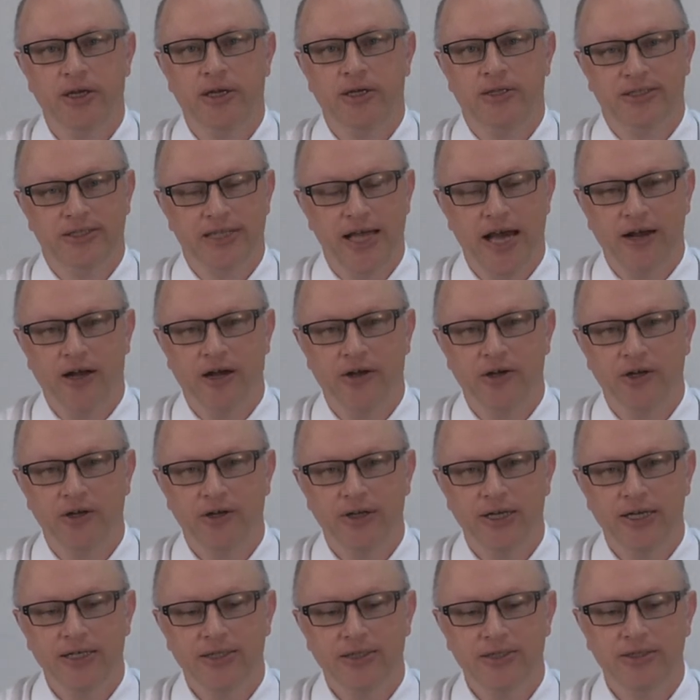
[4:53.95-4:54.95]
it's not on your
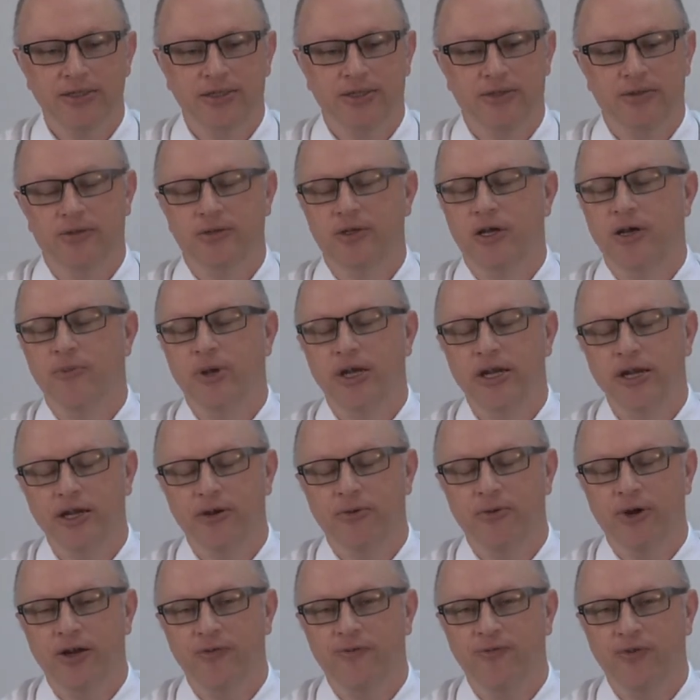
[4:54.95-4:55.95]
list,
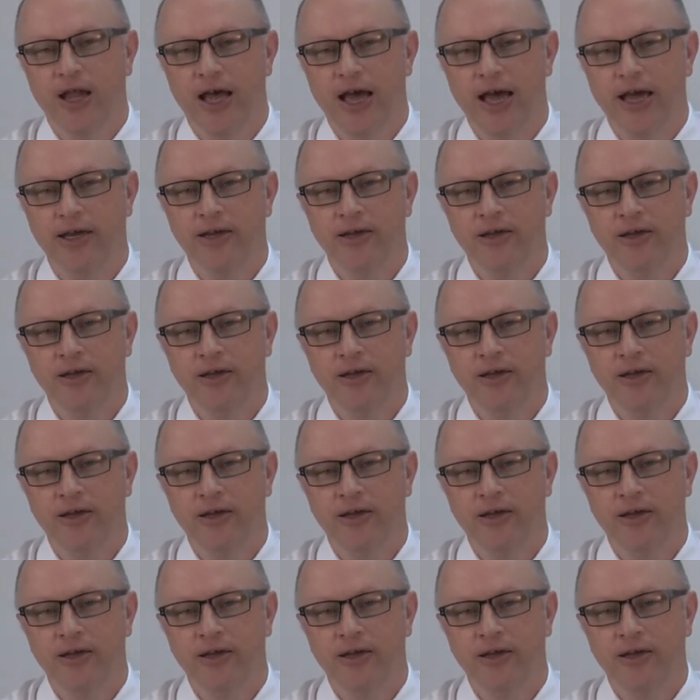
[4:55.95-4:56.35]
immediate red flag.